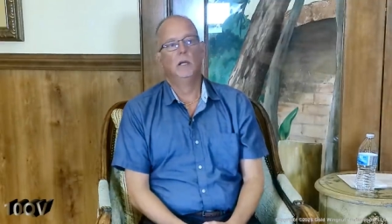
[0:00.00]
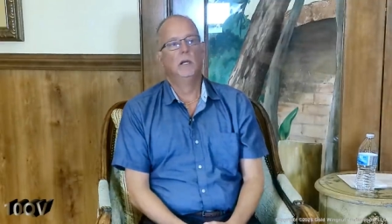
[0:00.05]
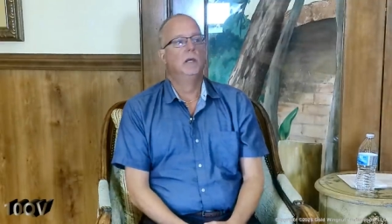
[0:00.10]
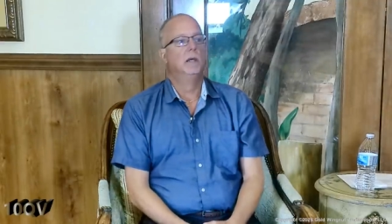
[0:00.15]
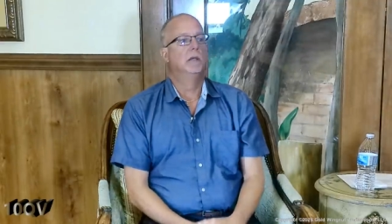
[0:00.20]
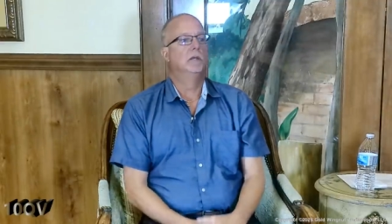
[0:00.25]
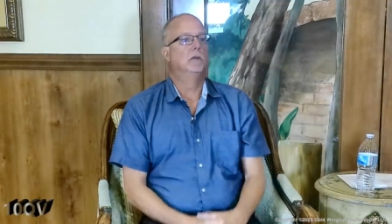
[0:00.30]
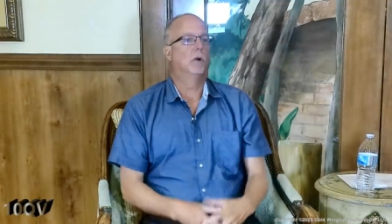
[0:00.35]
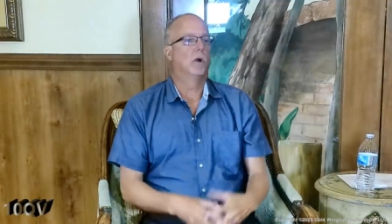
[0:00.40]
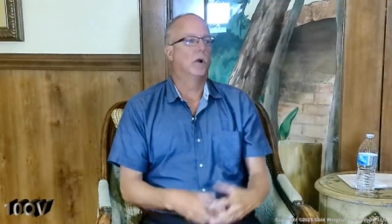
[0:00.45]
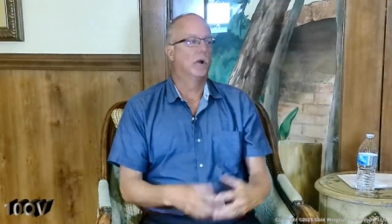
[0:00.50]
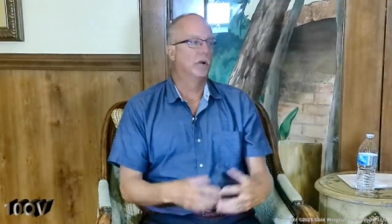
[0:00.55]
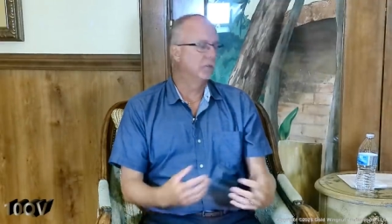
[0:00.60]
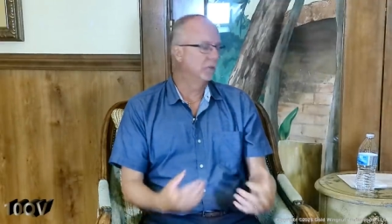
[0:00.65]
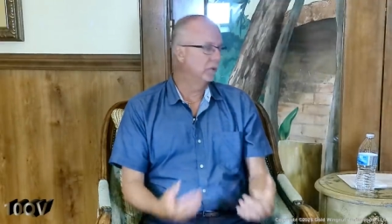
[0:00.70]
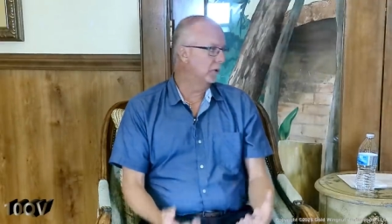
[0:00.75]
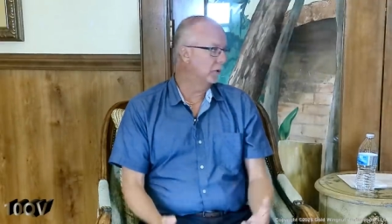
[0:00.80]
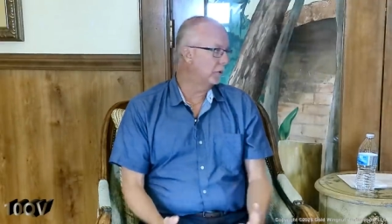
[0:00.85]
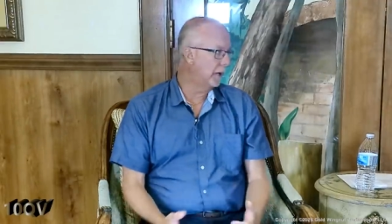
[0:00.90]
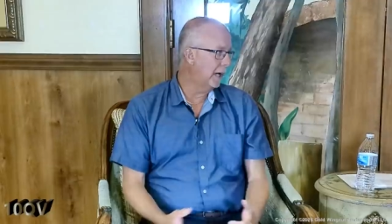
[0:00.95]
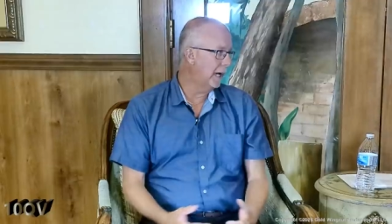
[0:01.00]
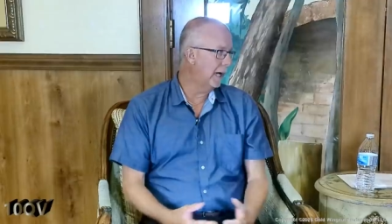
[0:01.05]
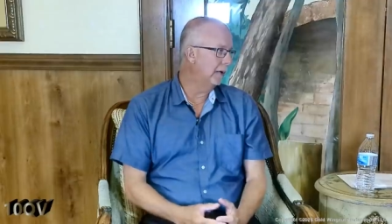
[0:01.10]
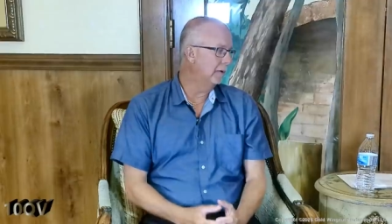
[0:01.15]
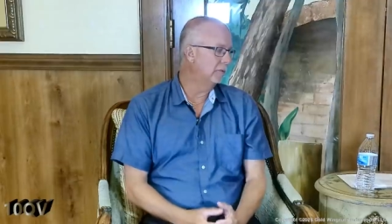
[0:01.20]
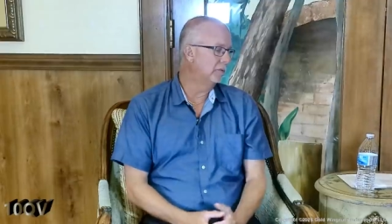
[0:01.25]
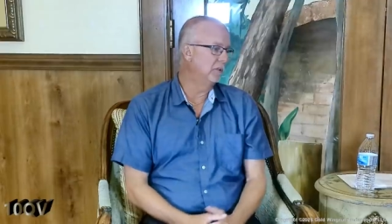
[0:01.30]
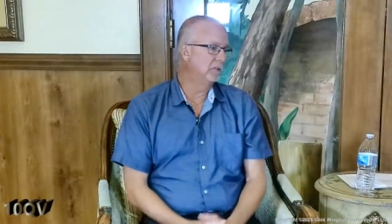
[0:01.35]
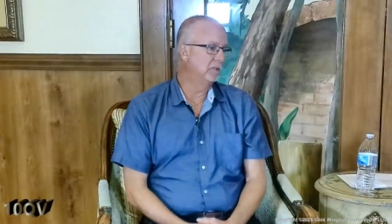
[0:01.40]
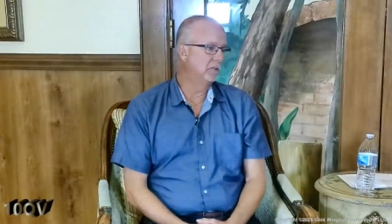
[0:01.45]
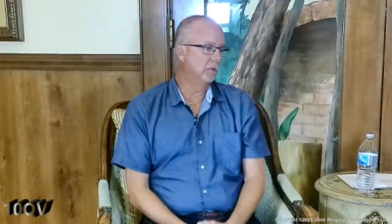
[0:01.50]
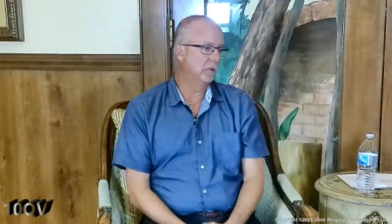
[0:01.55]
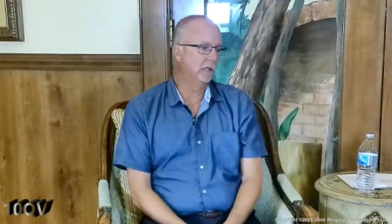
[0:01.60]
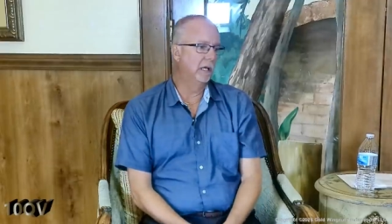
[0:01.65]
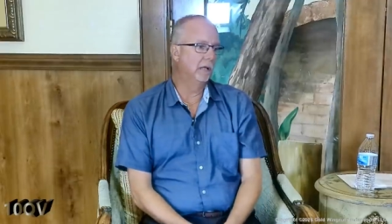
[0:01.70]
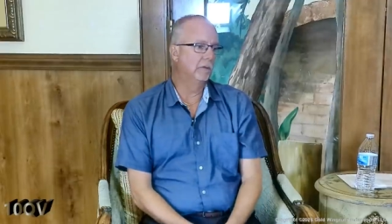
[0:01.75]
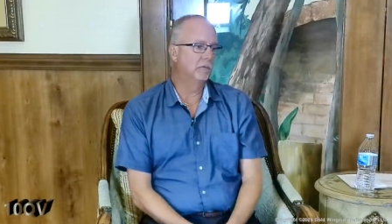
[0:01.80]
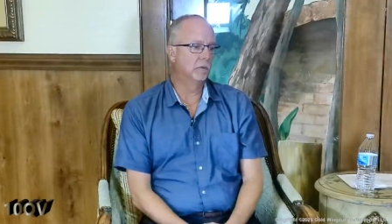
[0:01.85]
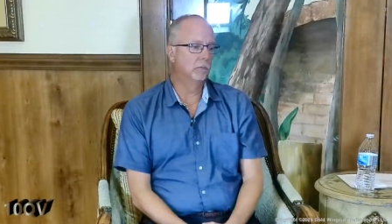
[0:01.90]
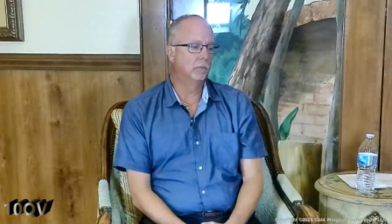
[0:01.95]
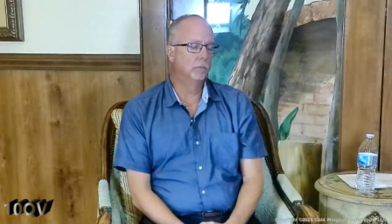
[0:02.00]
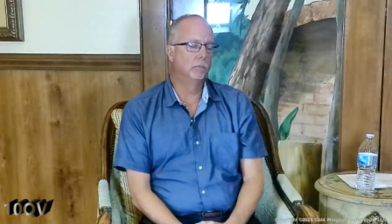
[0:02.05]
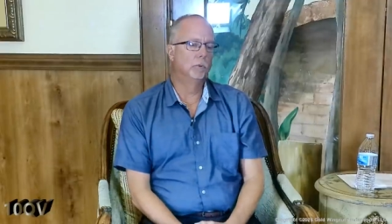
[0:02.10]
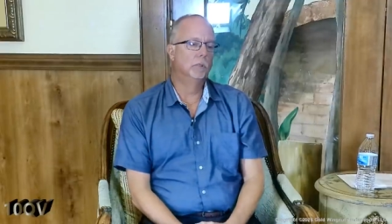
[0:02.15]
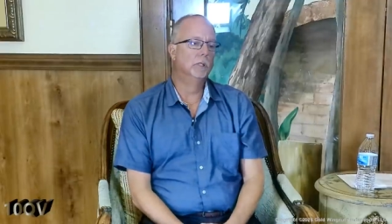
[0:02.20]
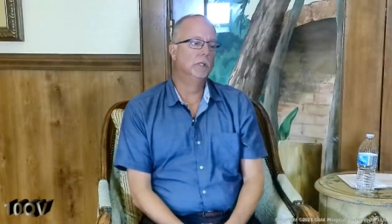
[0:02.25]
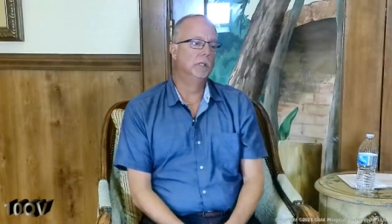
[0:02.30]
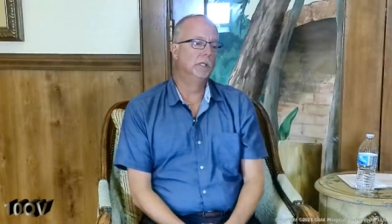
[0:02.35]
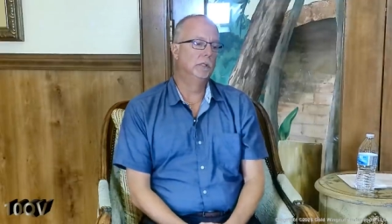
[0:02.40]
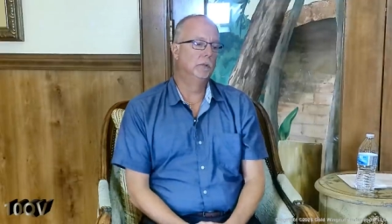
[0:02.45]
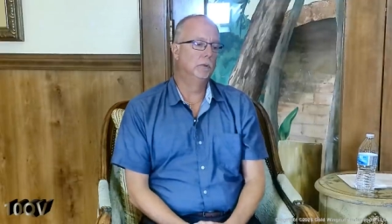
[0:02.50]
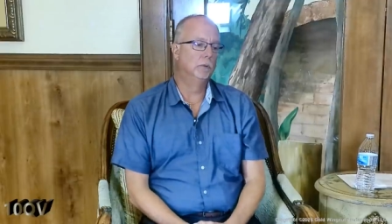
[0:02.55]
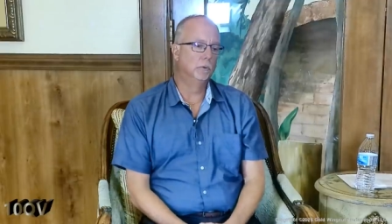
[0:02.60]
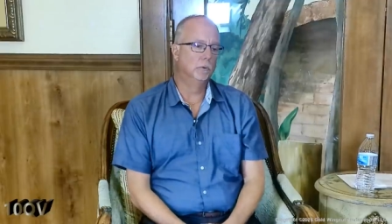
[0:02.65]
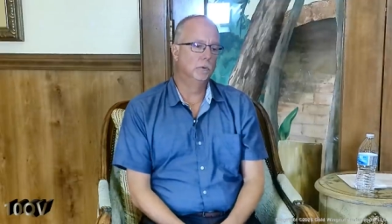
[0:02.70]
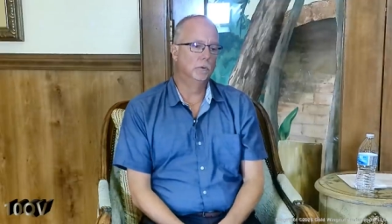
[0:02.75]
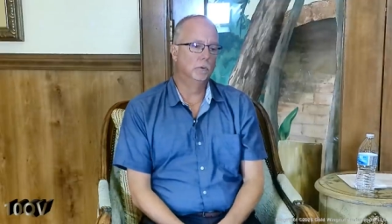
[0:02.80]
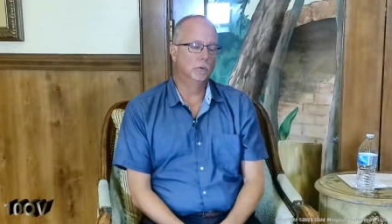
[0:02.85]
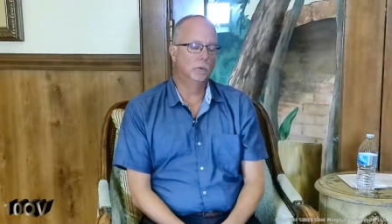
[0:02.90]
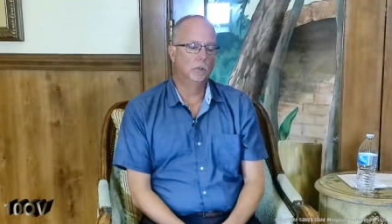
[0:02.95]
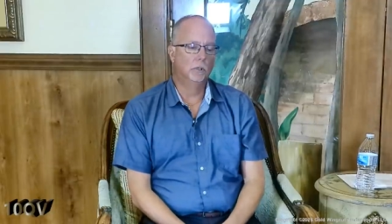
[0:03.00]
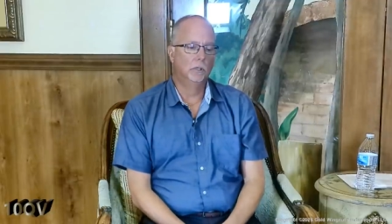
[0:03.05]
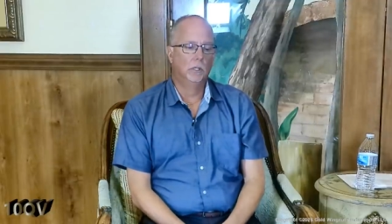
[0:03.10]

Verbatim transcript: your arts and crafts, it's going to have some really cool